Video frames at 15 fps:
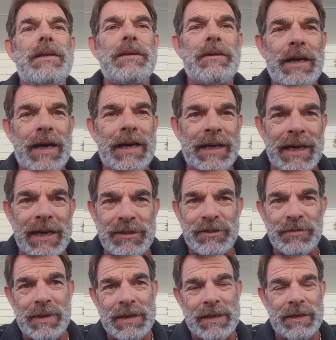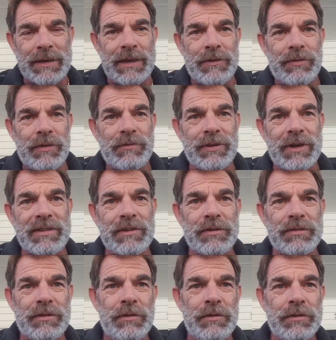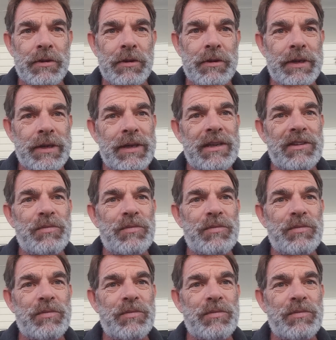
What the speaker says: Good day guys, Michael here from Fraser Lawn Coring.